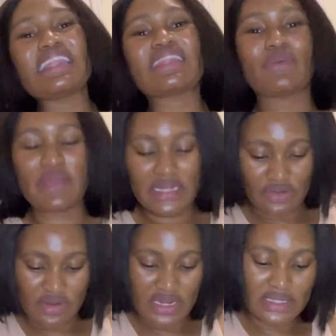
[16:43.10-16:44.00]
the wet
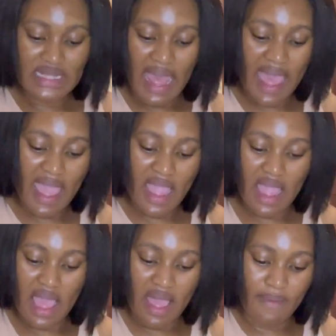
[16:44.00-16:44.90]
ingredients, I
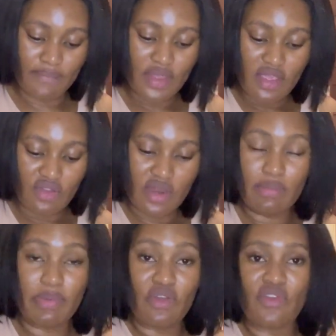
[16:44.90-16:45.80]
create a
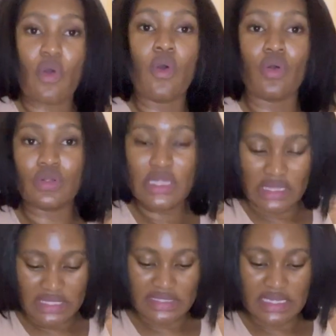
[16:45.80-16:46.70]
bit of a hole in
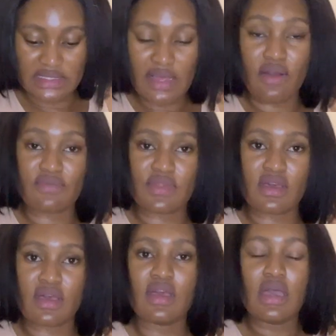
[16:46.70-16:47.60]
the center of
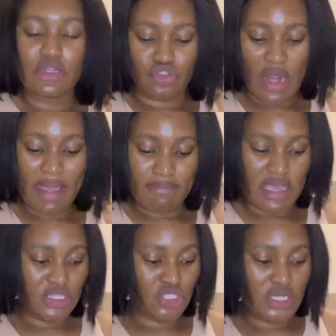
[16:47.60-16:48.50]
the dry
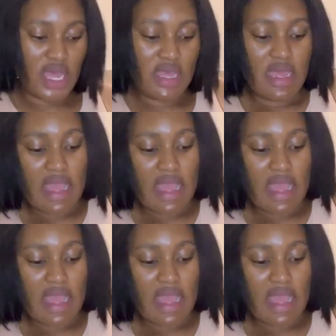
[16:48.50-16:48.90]
mixture,